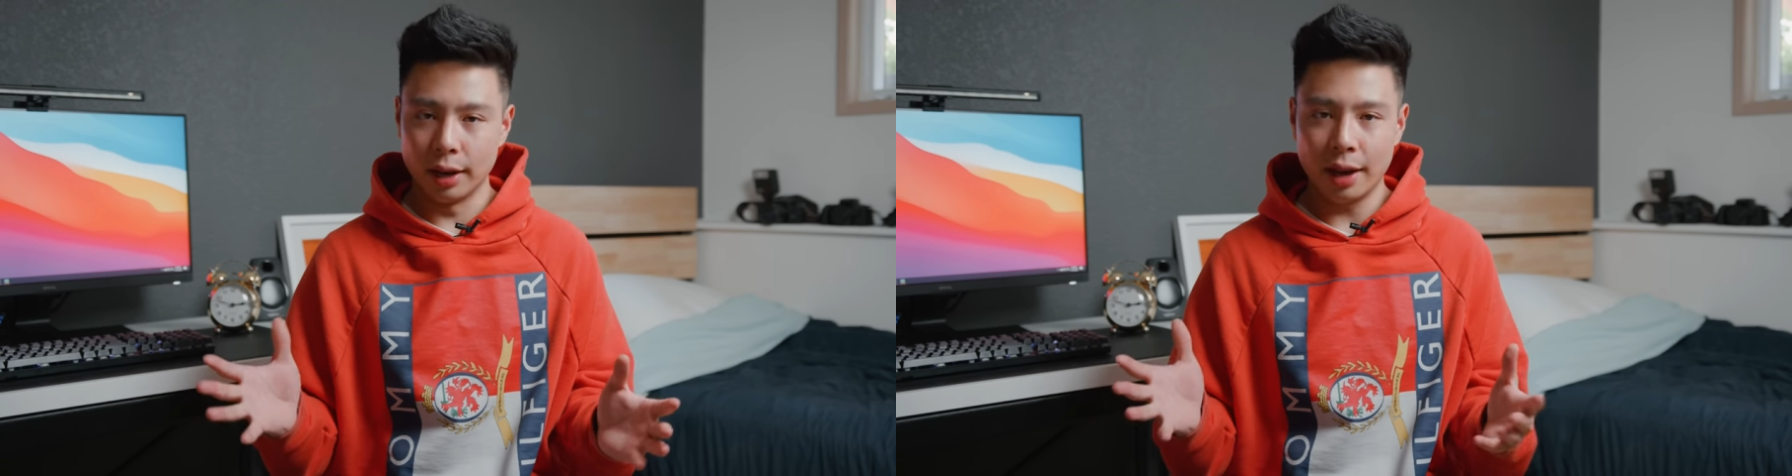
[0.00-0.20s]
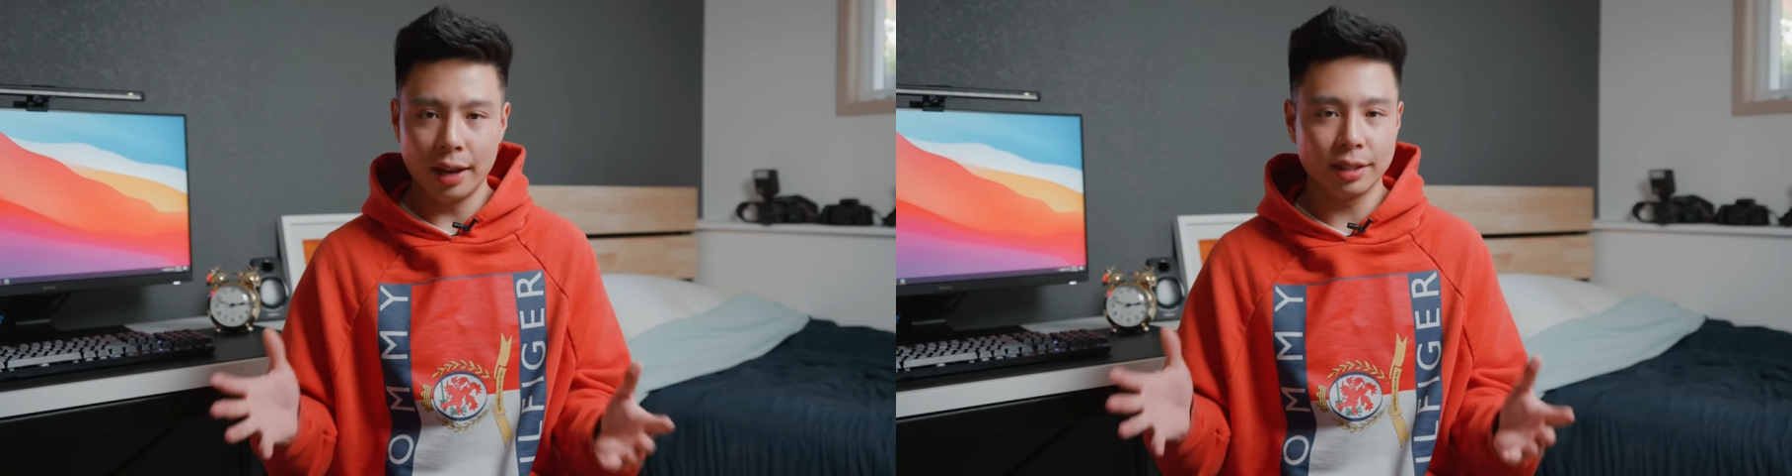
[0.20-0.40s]

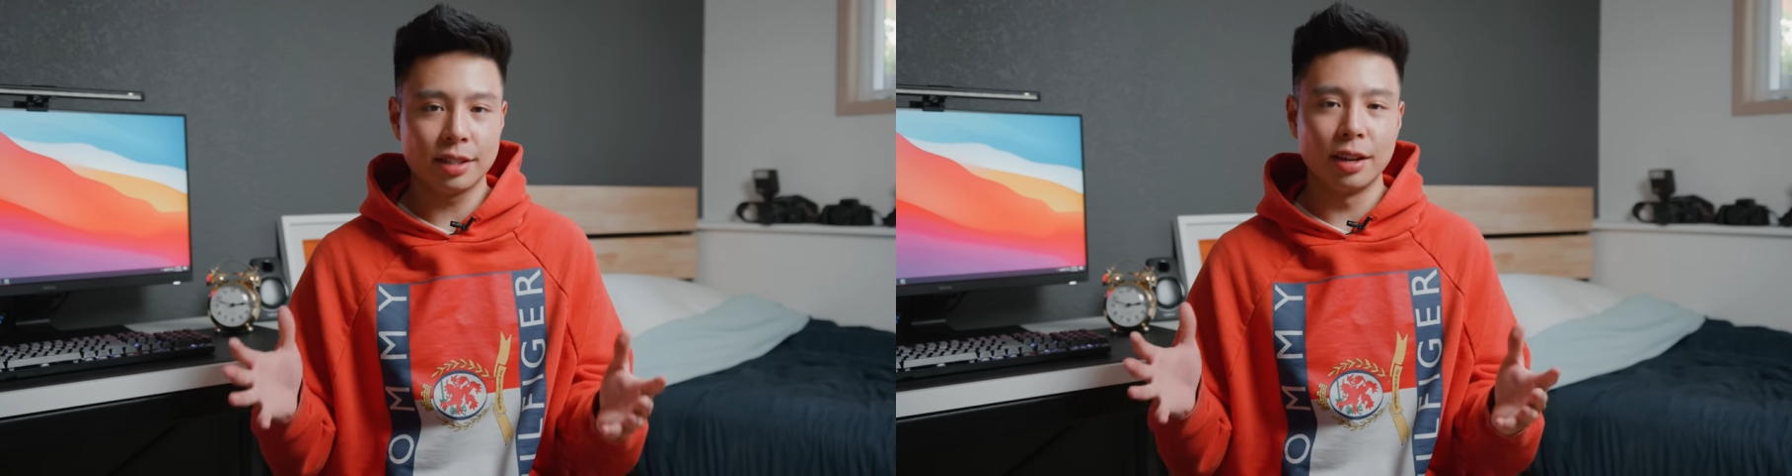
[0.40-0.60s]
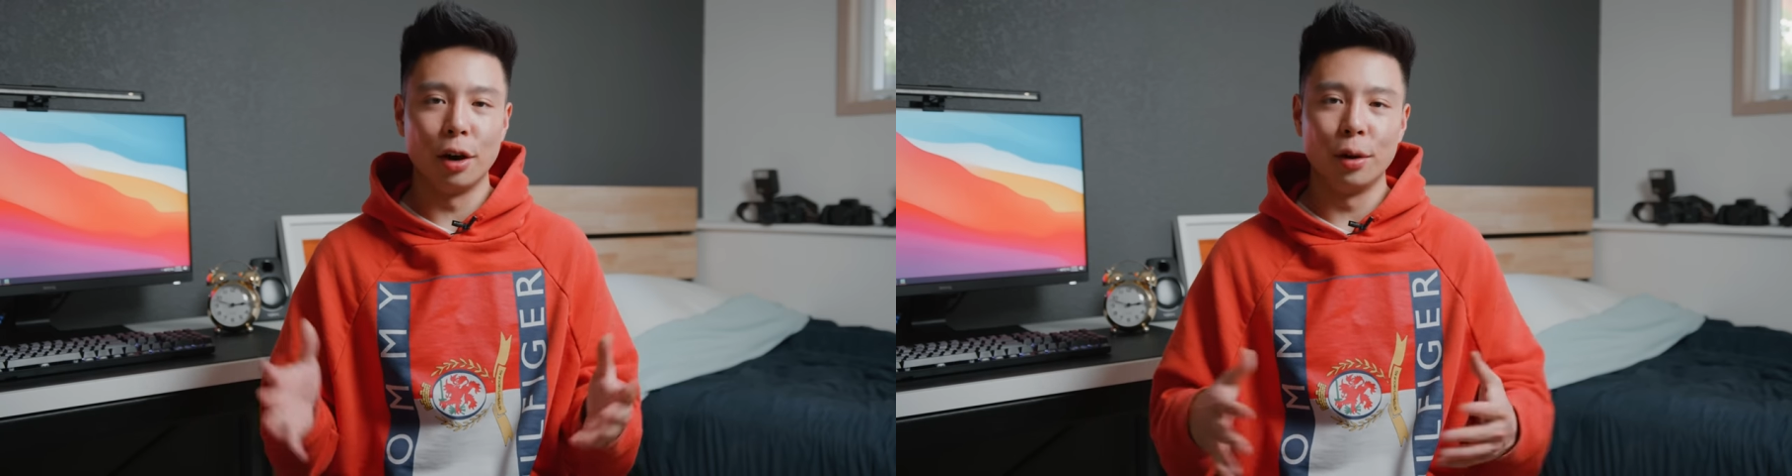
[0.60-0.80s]
Hands
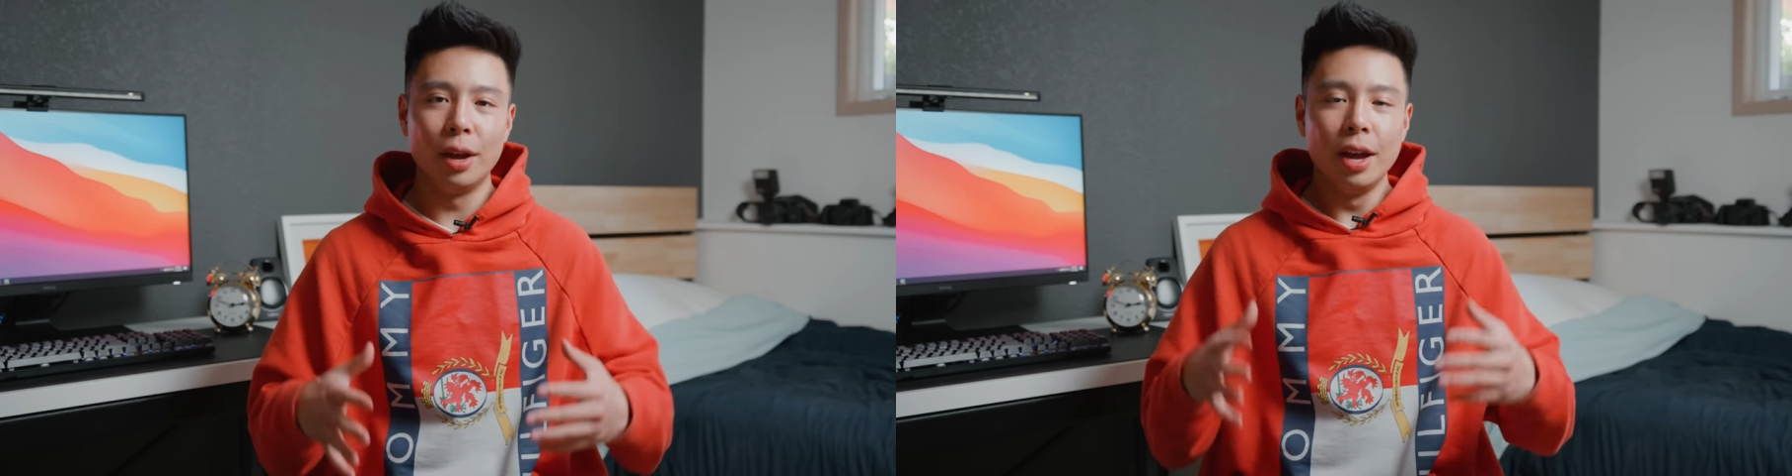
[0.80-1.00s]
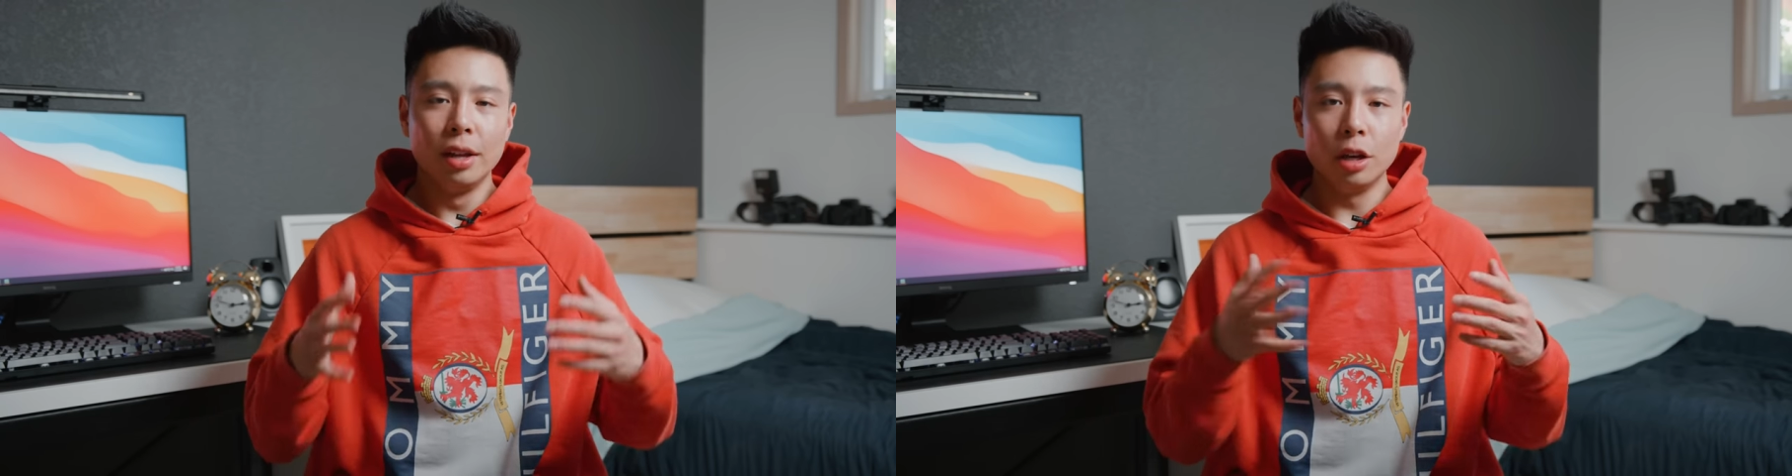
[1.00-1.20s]
down,
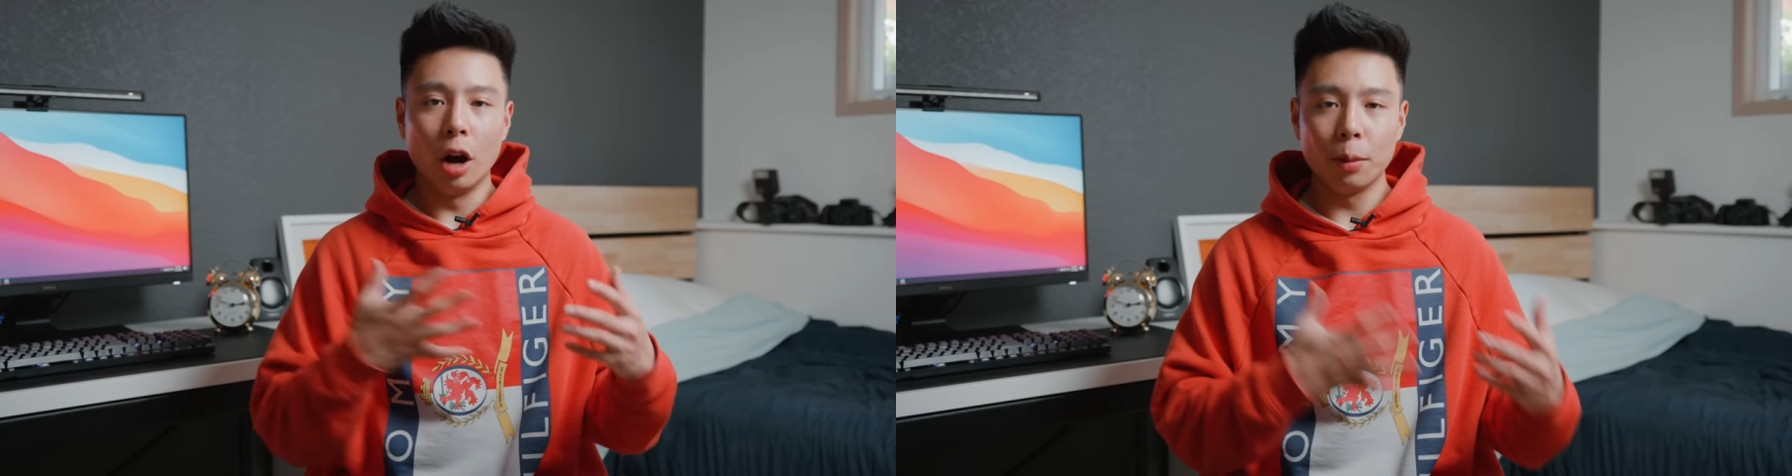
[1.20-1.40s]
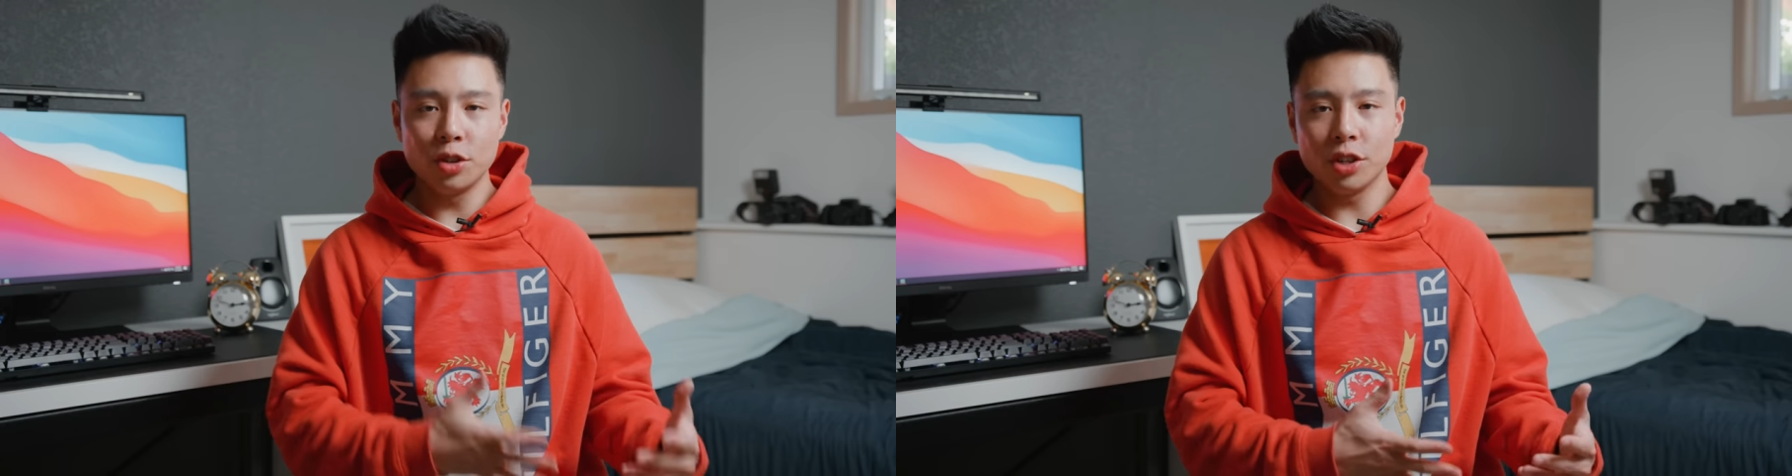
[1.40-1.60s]
the options